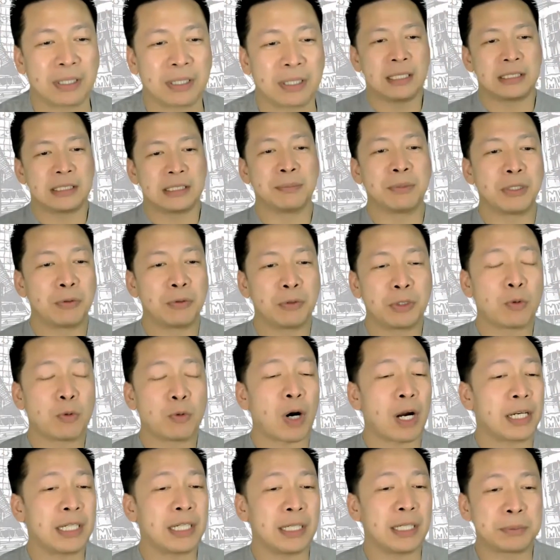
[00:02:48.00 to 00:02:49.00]
Similarly, when you're
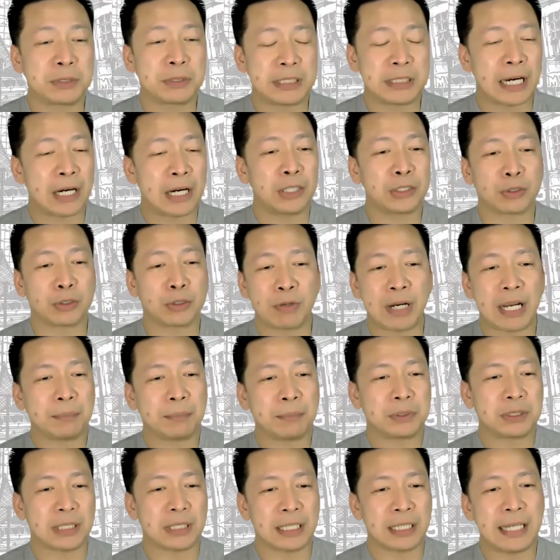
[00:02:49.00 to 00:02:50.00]
walking upstairs or
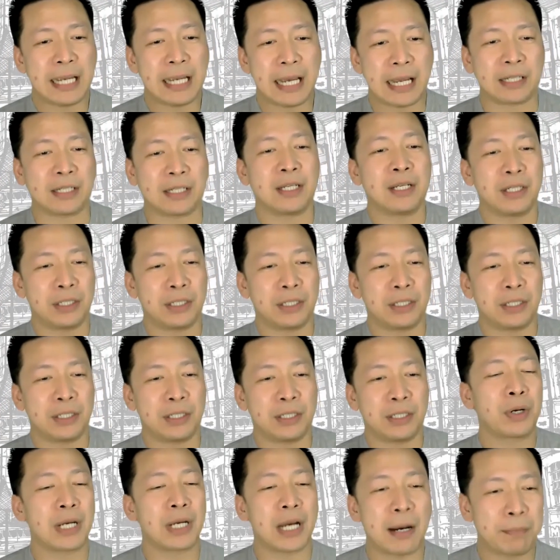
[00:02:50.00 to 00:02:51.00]
ramps, again, you're
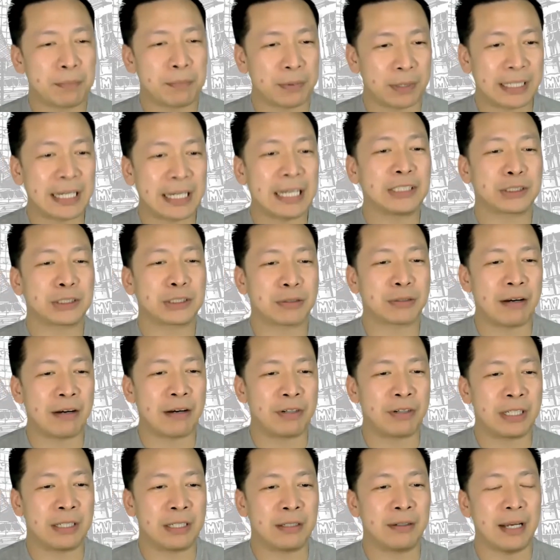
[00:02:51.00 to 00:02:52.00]
going up against
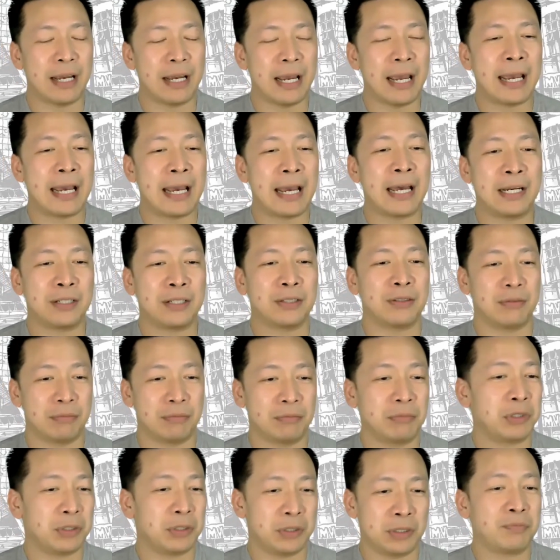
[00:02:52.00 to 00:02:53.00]
gravity and
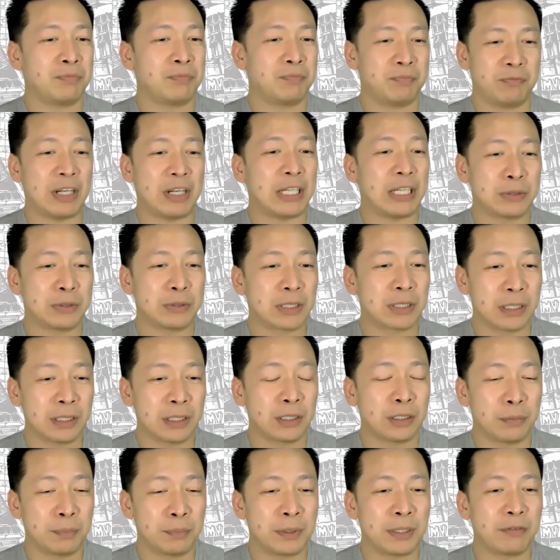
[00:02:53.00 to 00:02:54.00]
you're faced with a
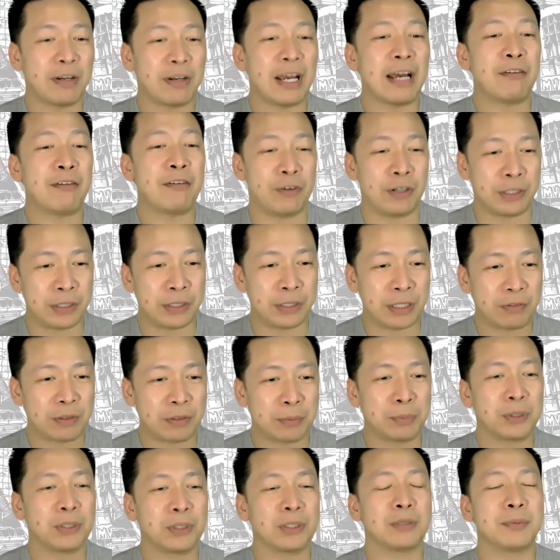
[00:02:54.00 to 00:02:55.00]
little bit of effort. You have to
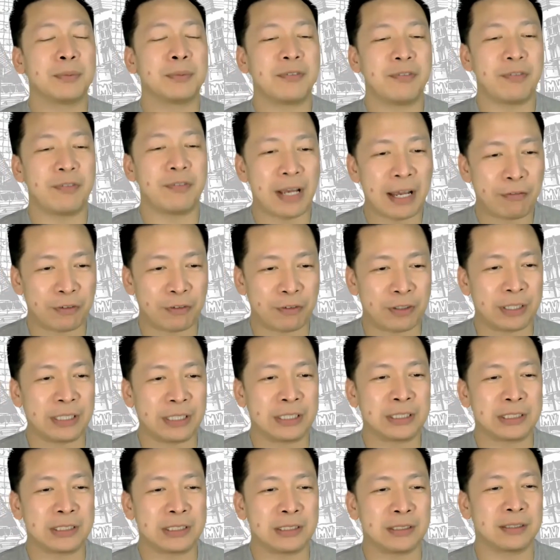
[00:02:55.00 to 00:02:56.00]
put a little bit of effort
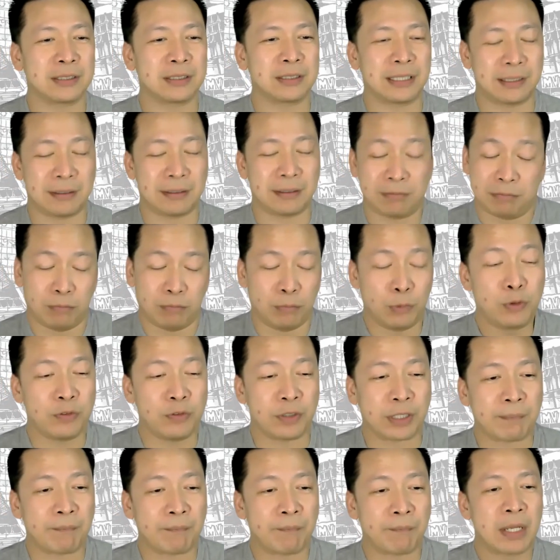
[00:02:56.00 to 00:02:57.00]
into
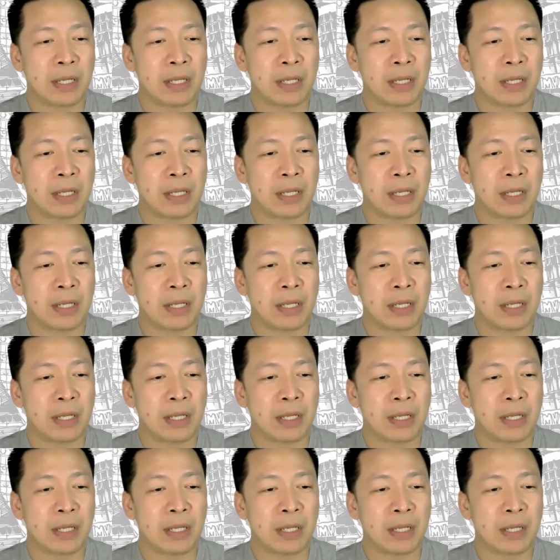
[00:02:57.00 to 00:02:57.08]
moving.